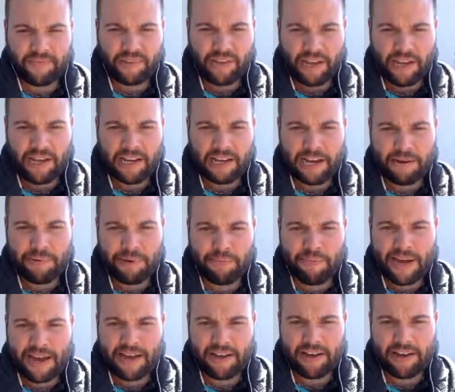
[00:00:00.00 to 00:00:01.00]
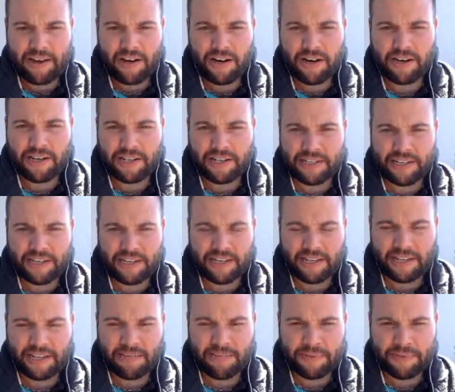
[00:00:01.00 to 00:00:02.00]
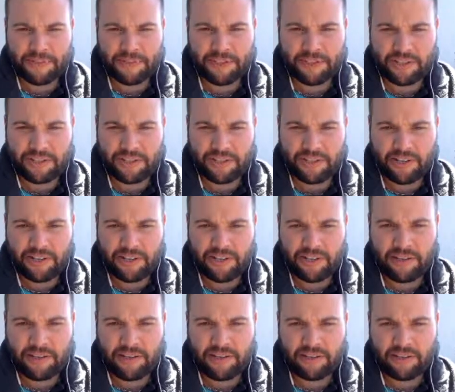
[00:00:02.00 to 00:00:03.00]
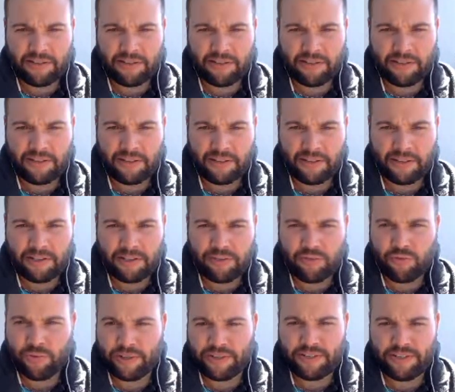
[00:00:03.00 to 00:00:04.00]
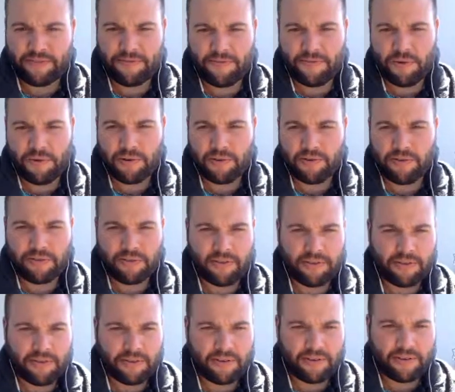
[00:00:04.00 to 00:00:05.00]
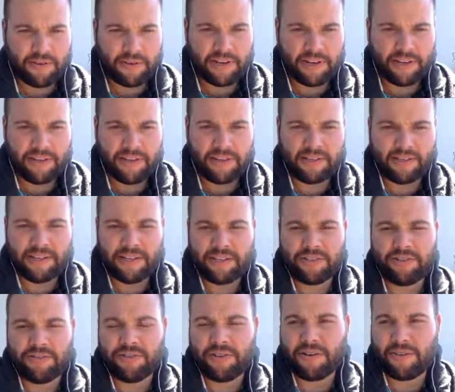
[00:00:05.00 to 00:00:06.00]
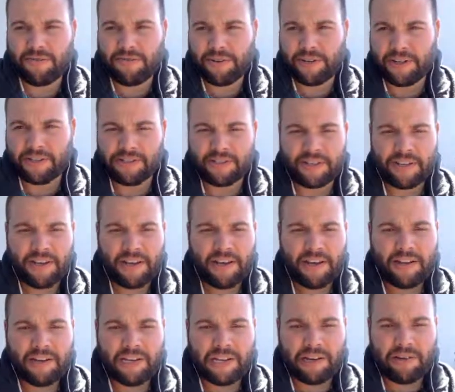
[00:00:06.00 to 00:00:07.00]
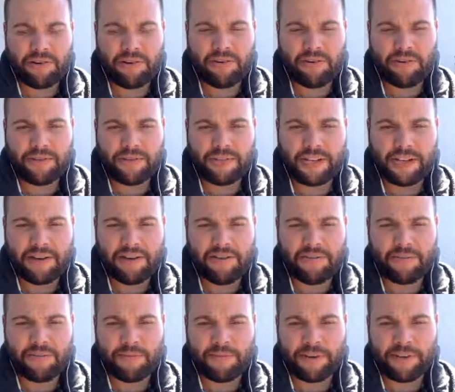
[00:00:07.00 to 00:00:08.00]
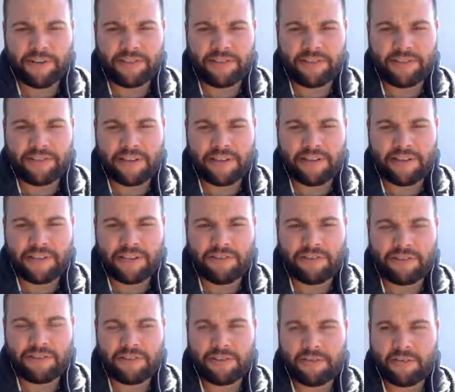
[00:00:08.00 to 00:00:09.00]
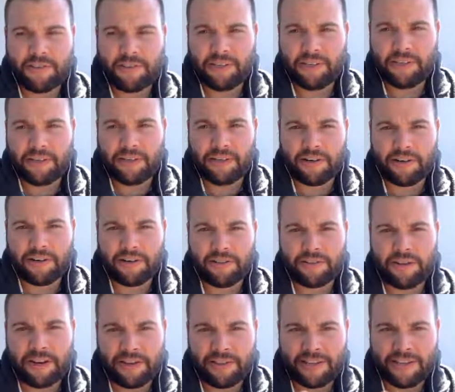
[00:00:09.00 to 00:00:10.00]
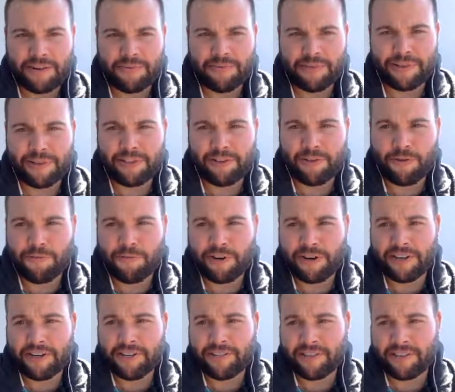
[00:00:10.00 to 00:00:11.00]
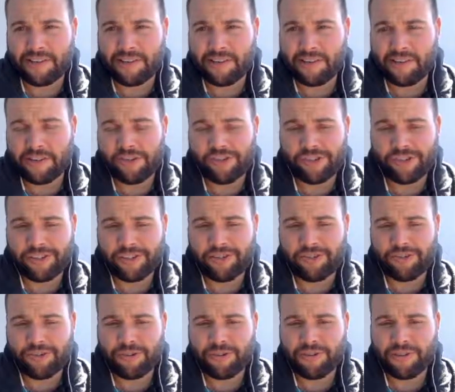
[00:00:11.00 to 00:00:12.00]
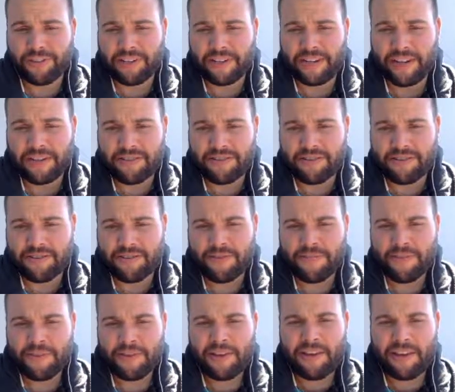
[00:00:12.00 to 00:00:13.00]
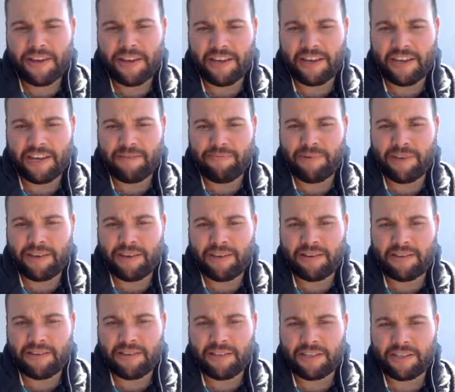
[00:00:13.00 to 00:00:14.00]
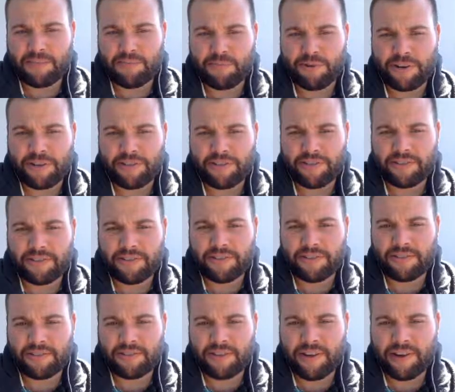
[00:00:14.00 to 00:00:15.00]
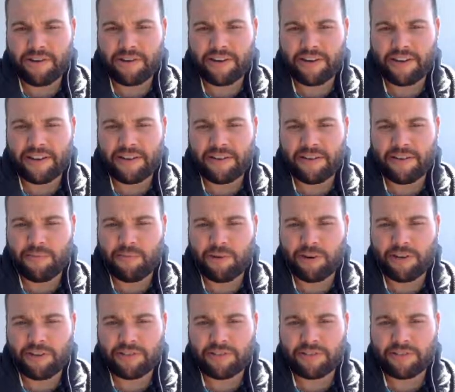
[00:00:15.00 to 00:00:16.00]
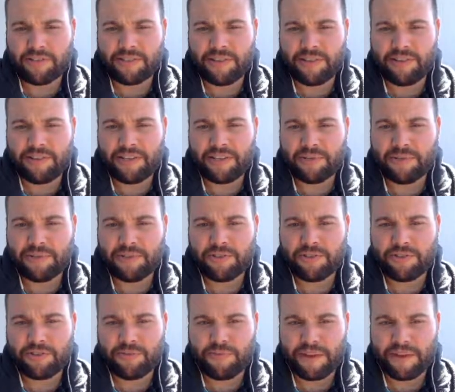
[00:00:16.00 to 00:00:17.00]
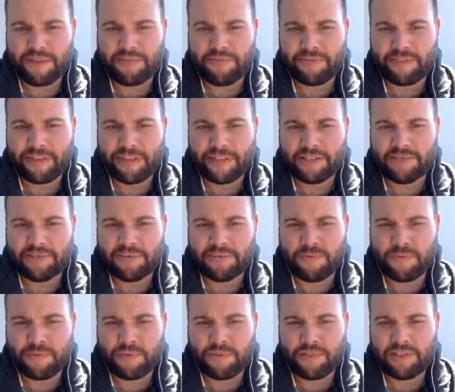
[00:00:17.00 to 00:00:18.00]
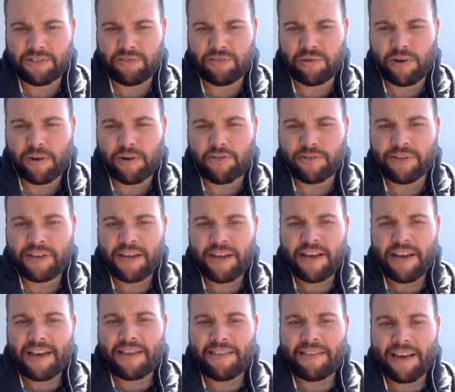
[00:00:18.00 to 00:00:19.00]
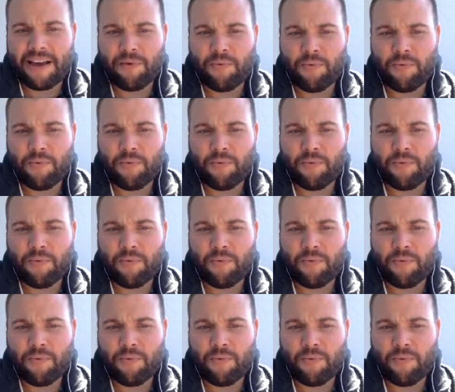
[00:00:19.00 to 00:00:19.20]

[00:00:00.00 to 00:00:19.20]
And coming back on Sunday the 24th. Okay, these dates are not fixed. Now notice how the prices that are given to me are not that really low price that initially showed in the calendar. It gave me these prices, these Air Canada prices. Now these ones are direct flights for $14.12. That